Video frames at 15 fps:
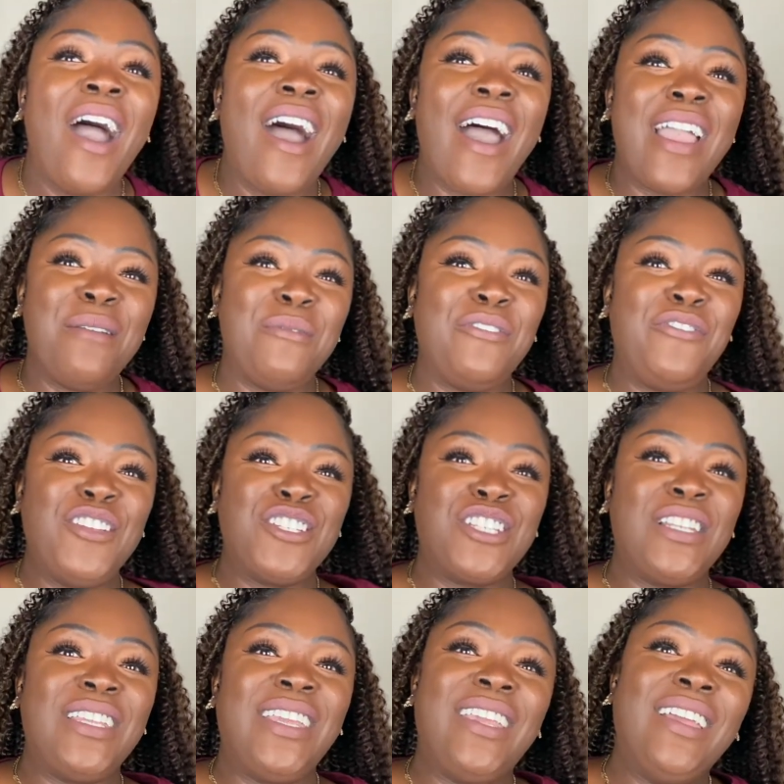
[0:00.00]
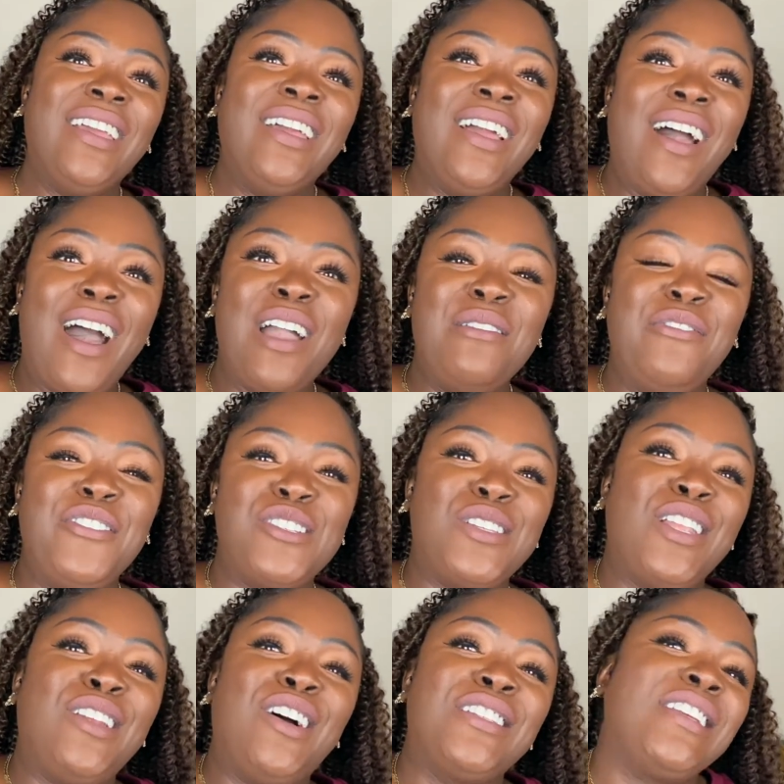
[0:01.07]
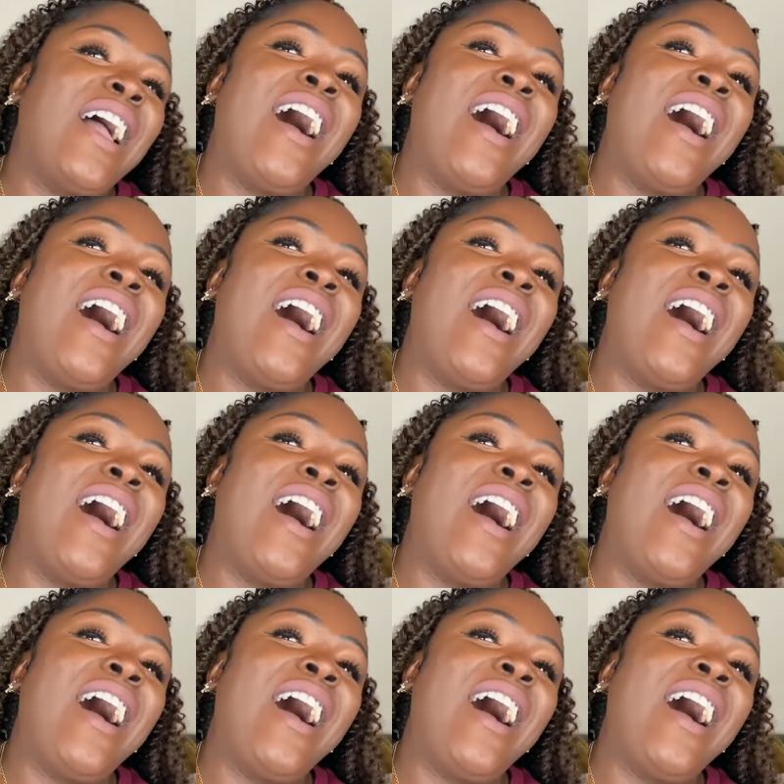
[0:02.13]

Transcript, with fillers: I'm officially an auntie.